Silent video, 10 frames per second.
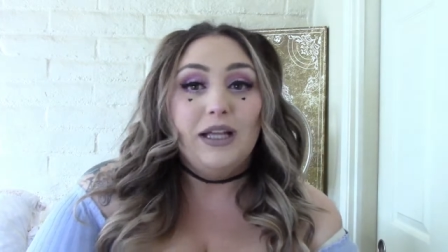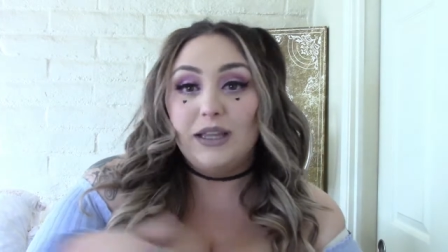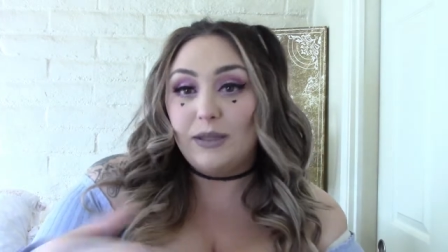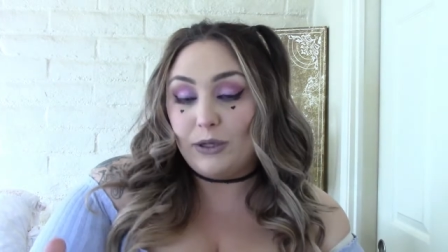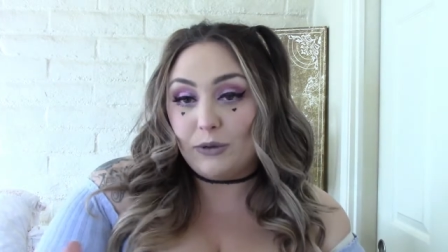
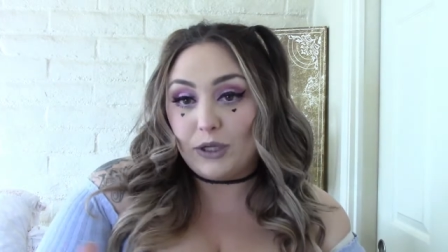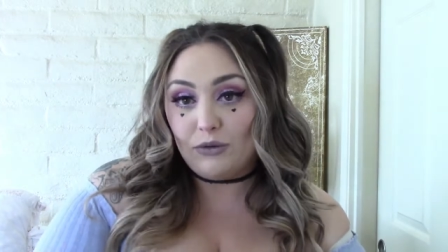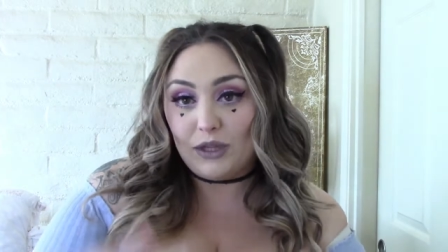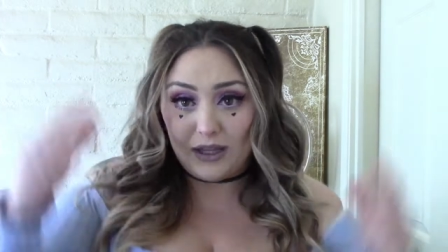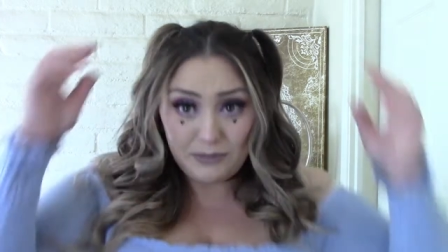Let me know what you
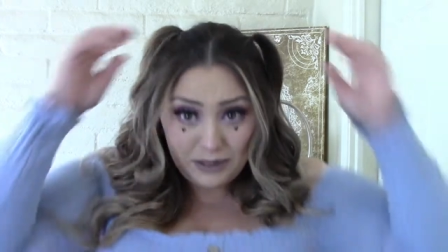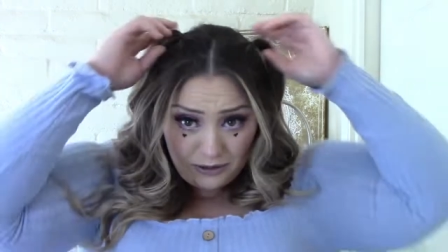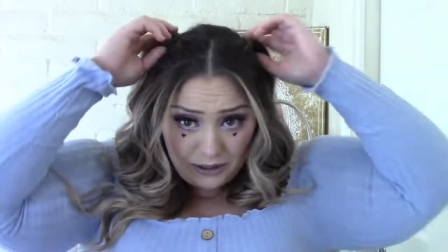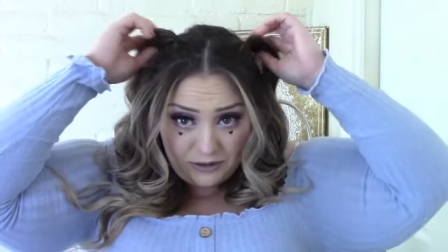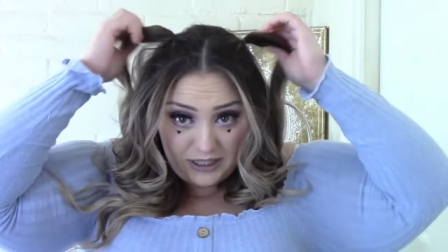thought. Let me know
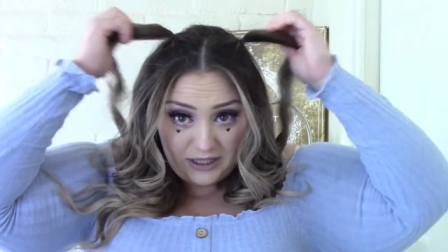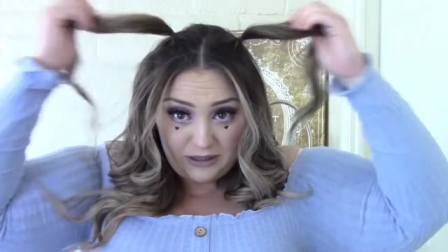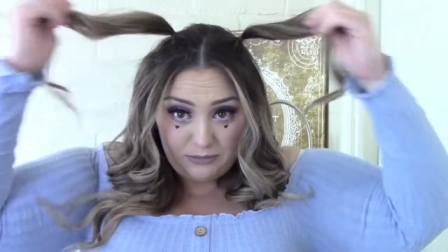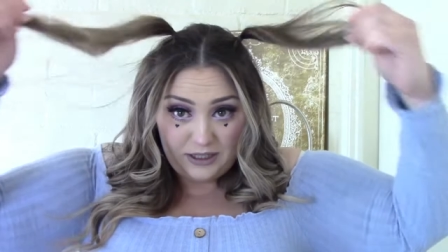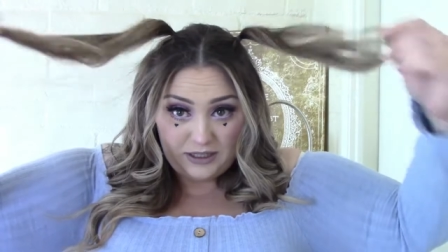what you think of
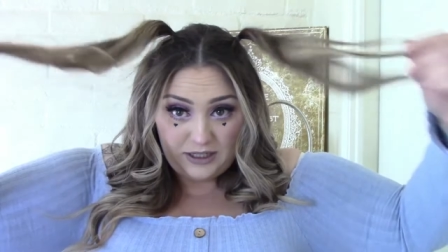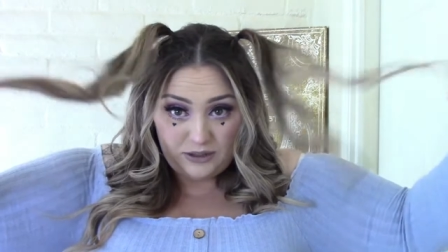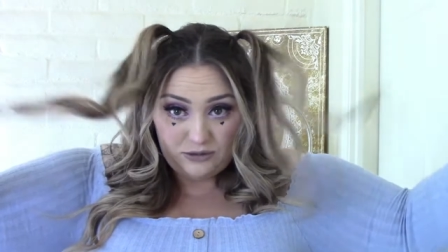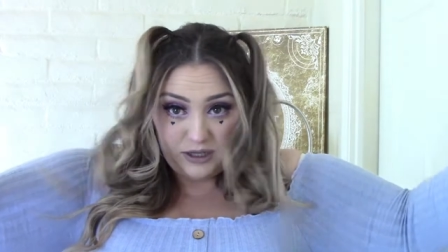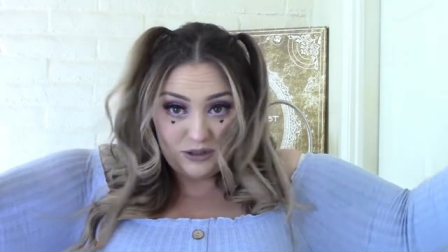the
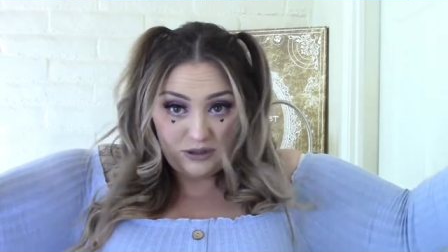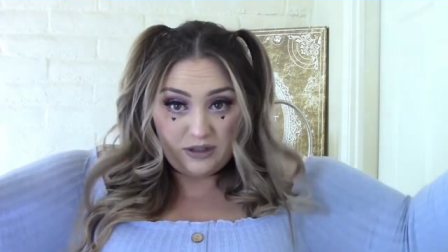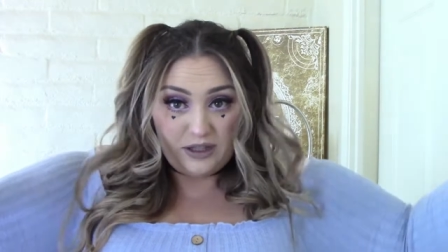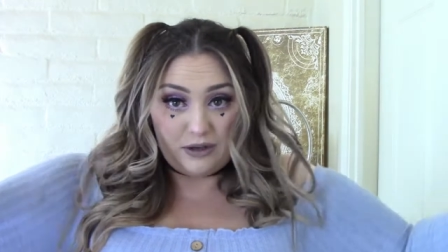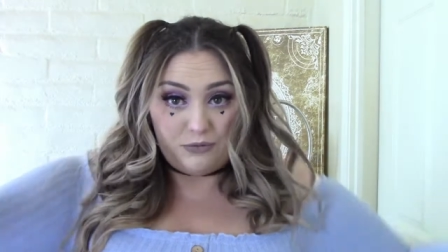pigtails. Do I just
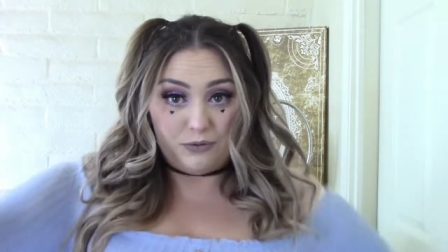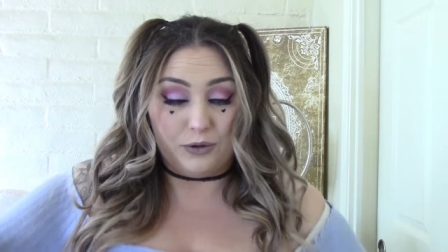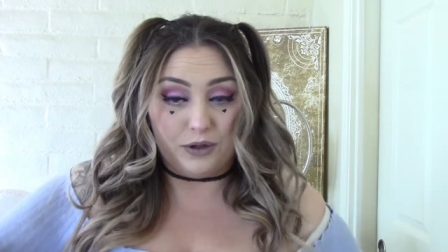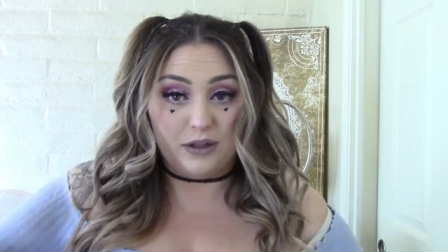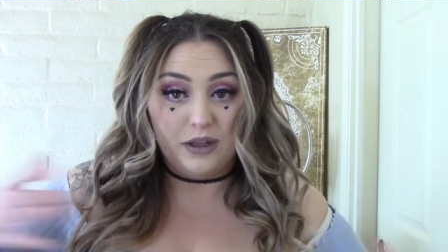look like a
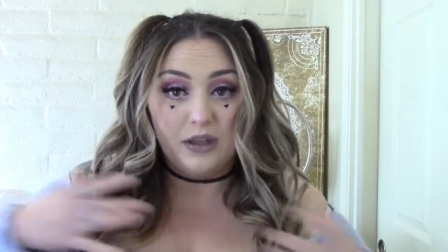fool?